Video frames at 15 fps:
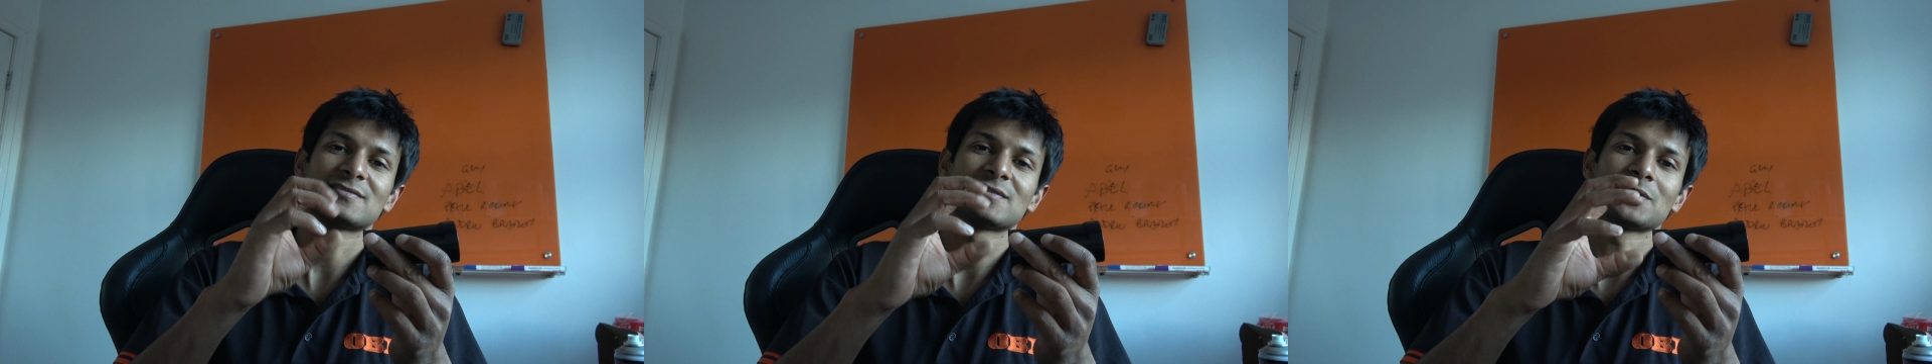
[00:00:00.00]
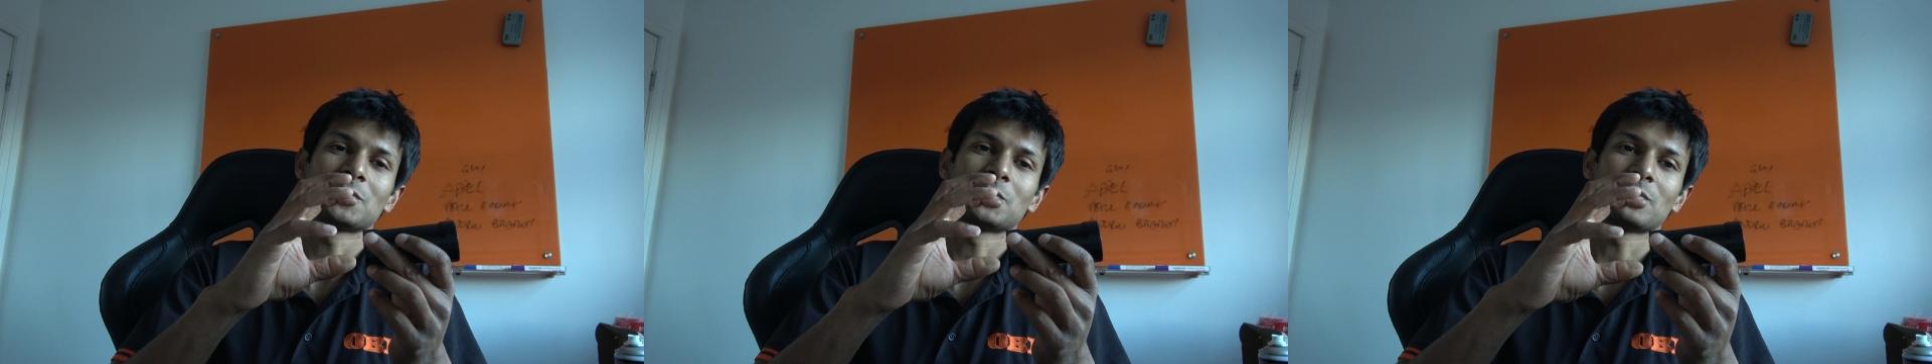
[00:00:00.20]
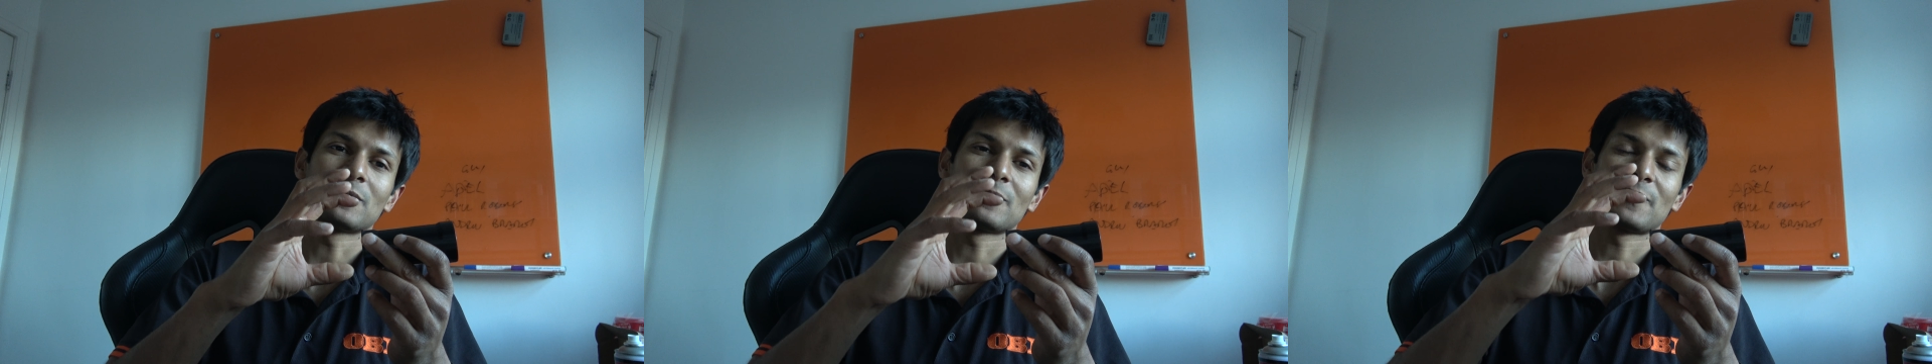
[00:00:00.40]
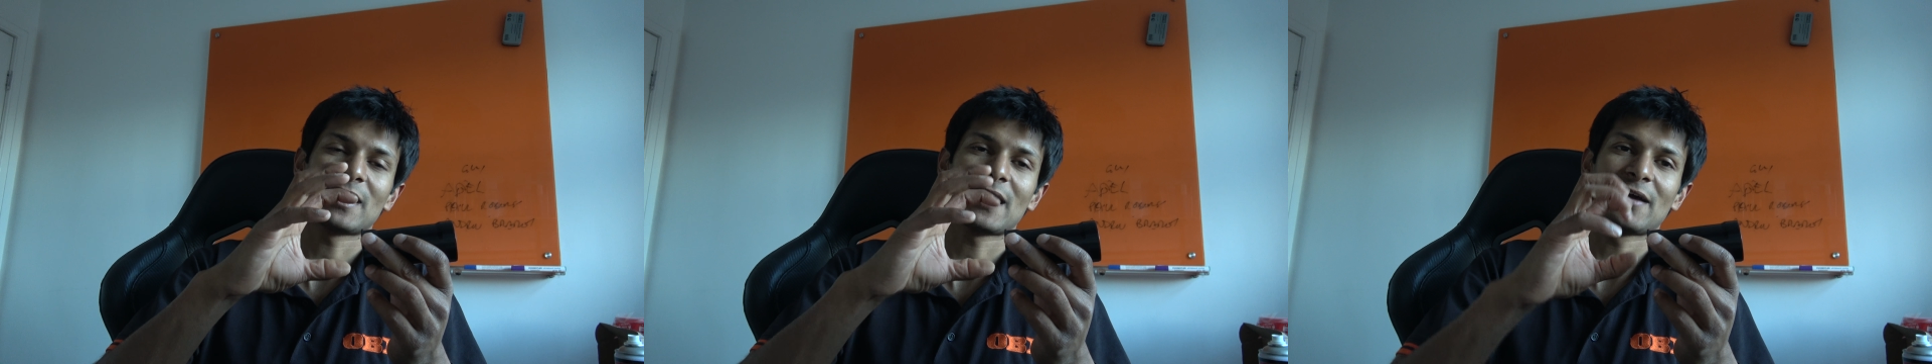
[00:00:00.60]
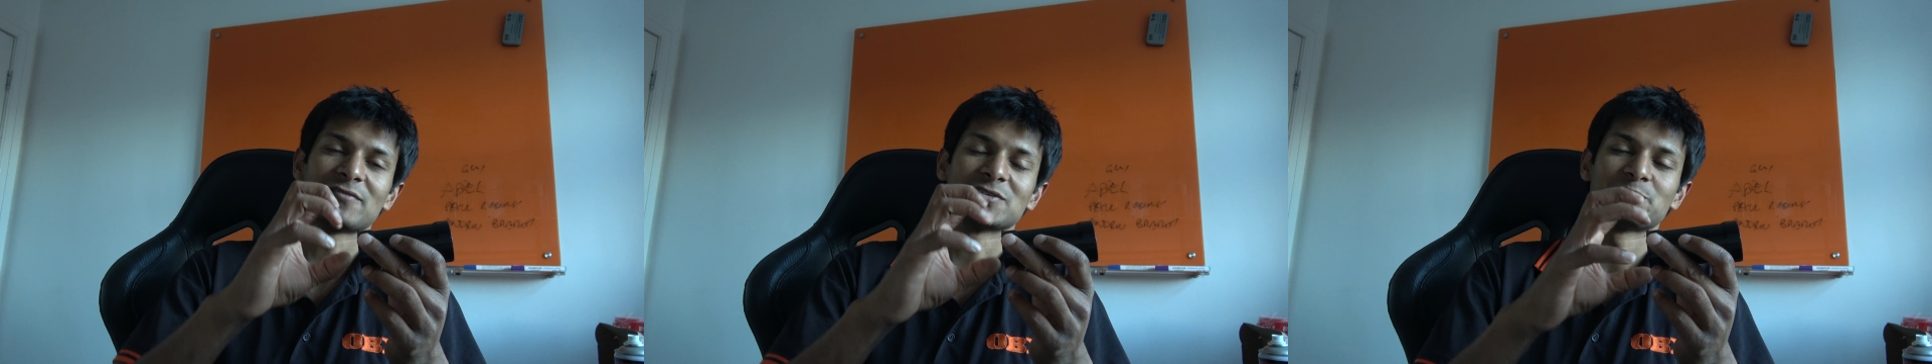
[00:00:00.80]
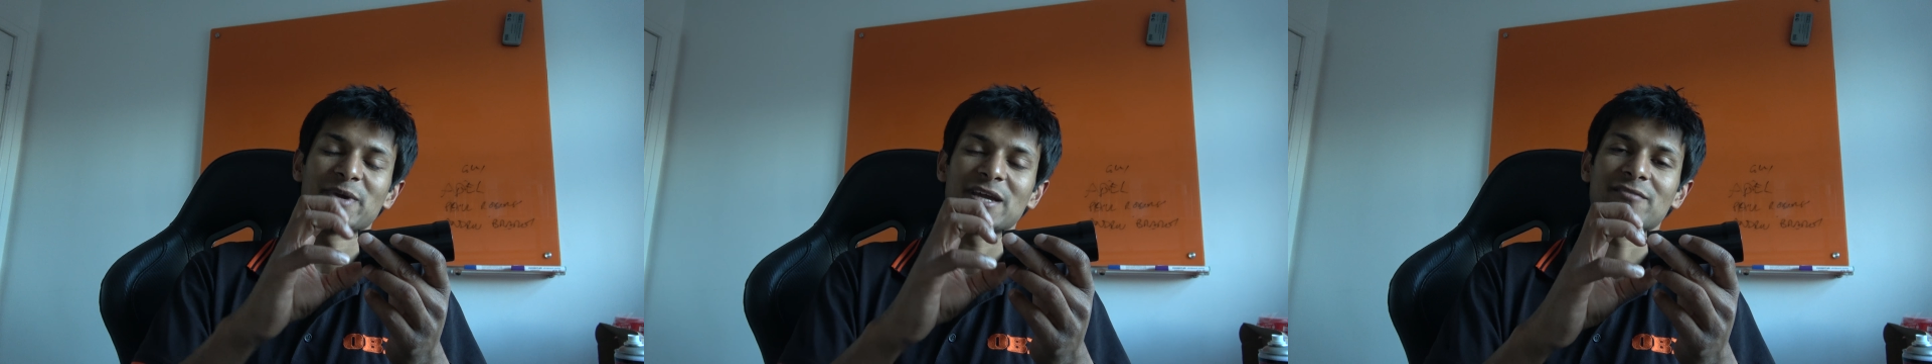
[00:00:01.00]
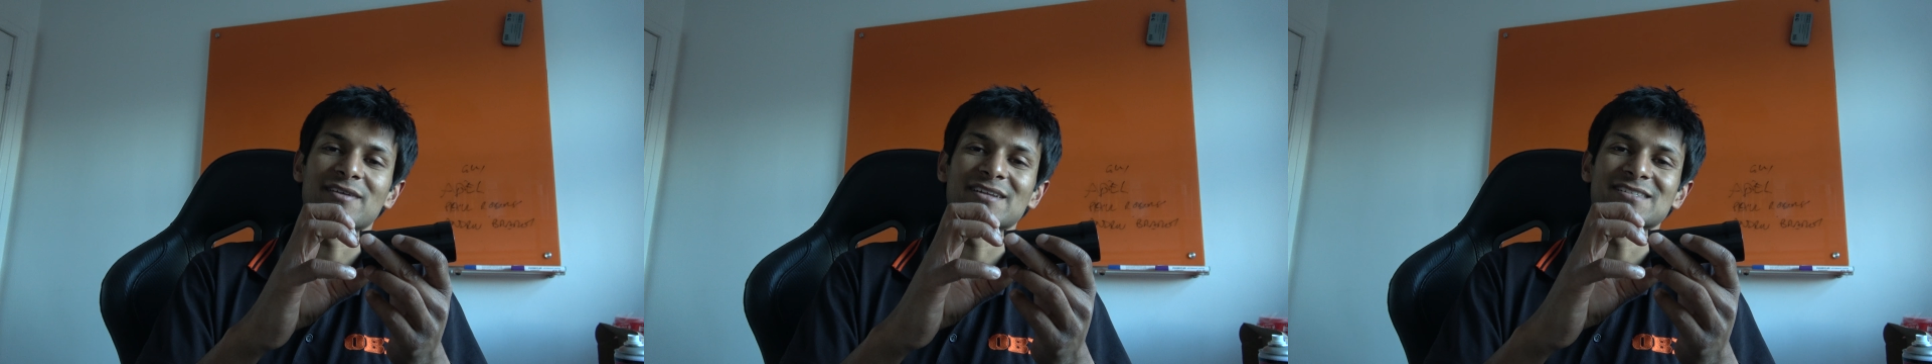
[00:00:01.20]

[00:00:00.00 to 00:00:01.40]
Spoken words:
to have as big an